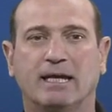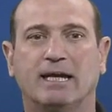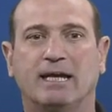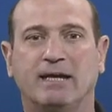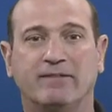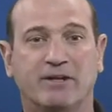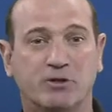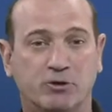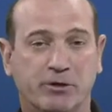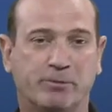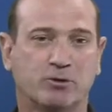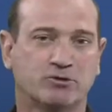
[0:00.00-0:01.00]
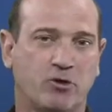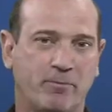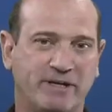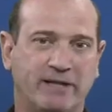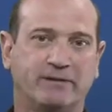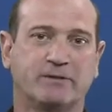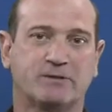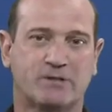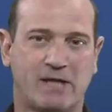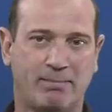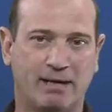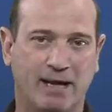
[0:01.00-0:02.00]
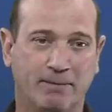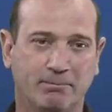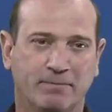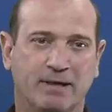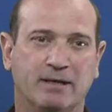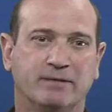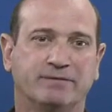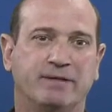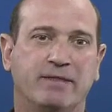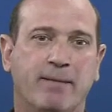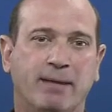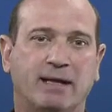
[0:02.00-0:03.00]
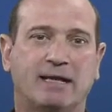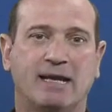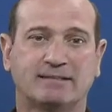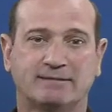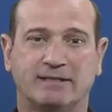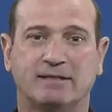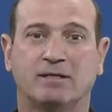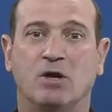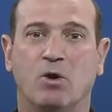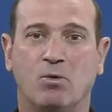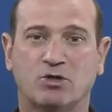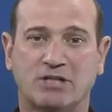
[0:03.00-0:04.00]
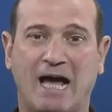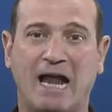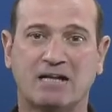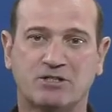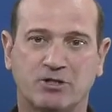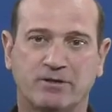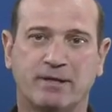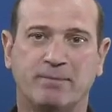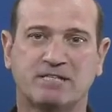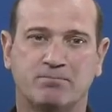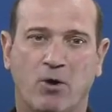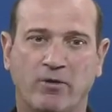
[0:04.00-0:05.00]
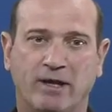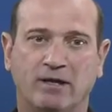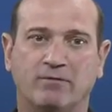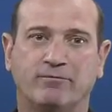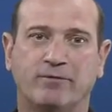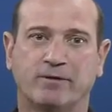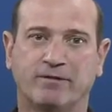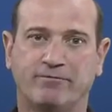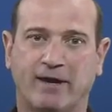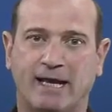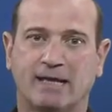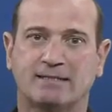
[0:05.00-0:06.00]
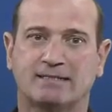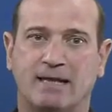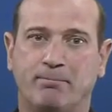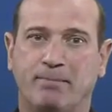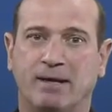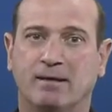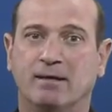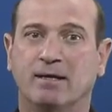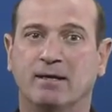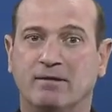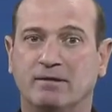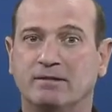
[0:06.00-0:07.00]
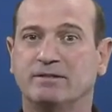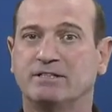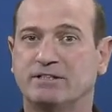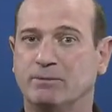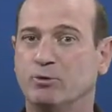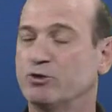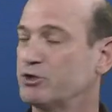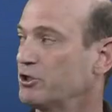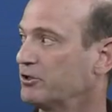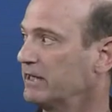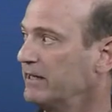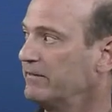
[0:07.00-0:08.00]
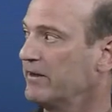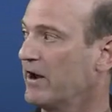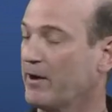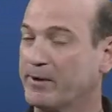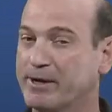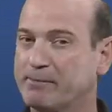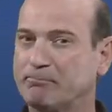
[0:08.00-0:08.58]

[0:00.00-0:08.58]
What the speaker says: In the Uniprus-dominated shrubland, the double cluster was also the best model for the fecal sample distribution in the area.